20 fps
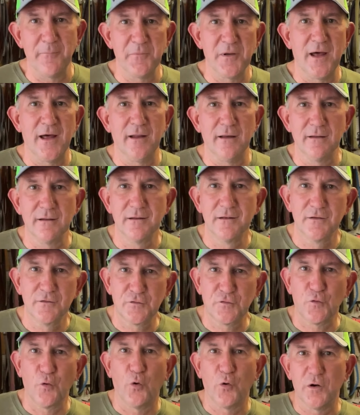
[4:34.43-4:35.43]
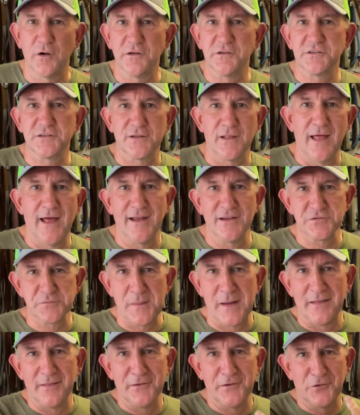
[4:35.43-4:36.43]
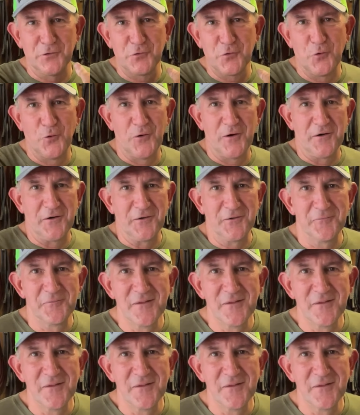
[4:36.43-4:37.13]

not storage / my little corner.